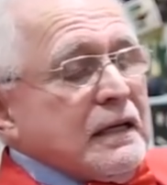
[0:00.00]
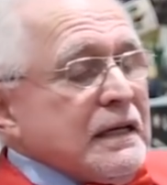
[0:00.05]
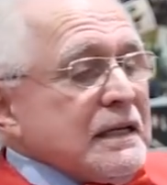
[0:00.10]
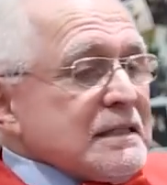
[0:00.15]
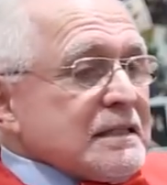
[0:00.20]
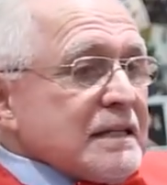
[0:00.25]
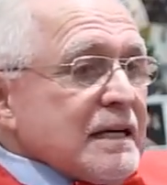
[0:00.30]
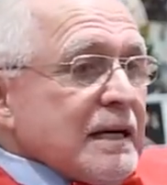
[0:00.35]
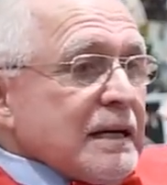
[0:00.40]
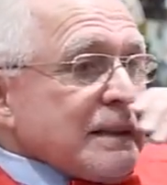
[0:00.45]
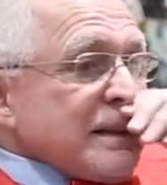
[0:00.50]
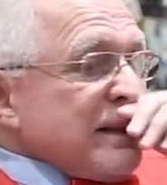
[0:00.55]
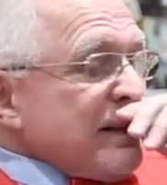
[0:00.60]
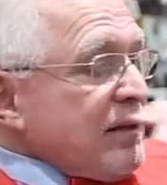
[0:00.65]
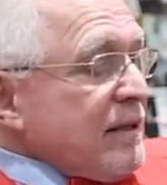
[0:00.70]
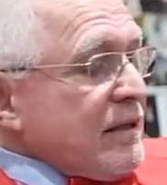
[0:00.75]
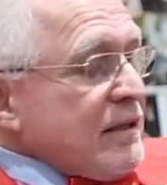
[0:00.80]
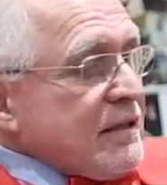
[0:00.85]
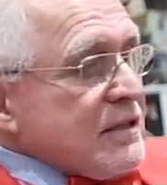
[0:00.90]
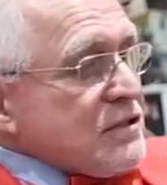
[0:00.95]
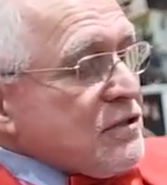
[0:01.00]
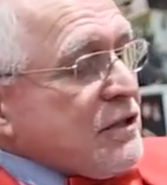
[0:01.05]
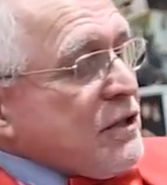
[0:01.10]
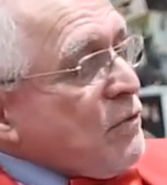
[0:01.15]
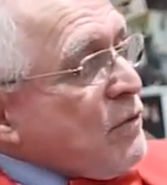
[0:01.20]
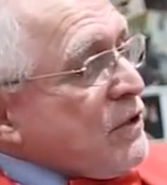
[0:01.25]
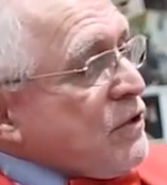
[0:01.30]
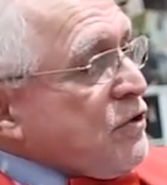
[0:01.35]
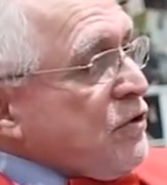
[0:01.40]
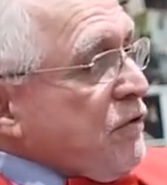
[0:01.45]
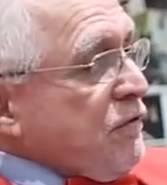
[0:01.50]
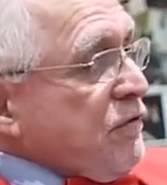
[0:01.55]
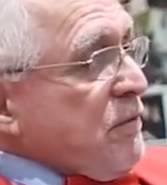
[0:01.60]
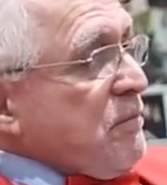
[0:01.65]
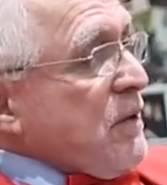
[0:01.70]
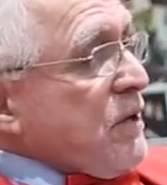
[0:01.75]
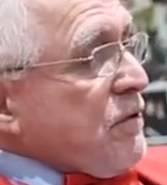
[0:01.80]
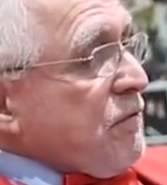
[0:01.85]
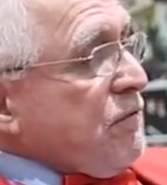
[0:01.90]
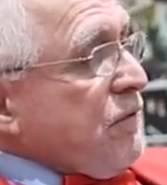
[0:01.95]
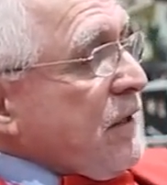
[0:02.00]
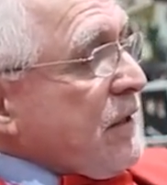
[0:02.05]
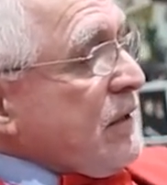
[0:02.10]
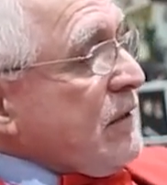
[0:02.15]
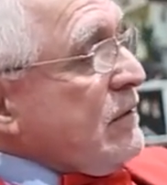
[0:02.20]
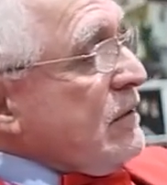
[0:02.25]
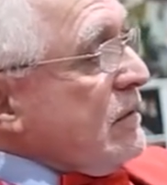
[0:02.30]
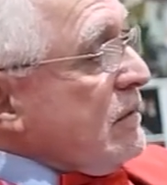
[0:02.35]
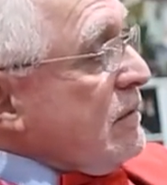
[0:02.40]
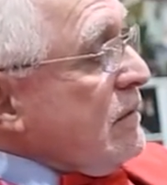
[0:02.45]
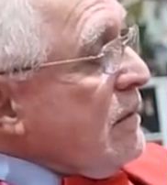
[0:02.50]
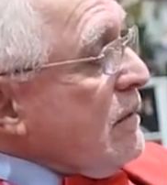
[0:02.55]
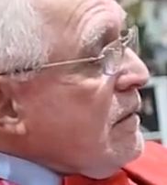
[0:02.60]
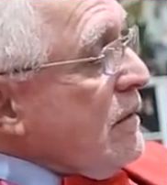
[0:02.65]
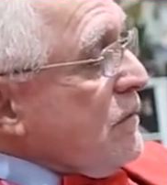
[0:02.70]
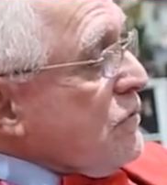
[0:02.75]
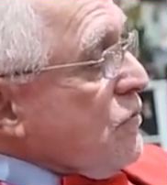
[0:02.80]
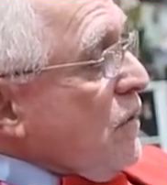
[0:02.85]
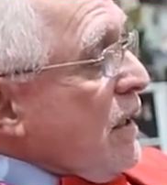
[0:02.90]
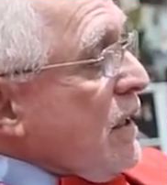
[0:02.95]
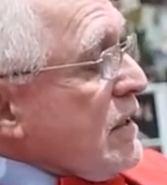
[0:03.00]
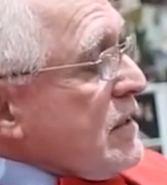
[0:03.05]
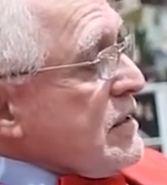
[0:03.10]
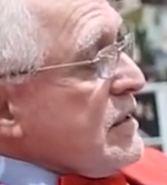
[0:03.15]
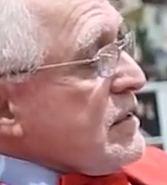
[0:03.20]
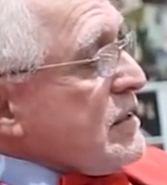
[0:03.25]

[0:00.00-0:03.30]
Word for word: He said, there's only one cure for motherfucking drugs,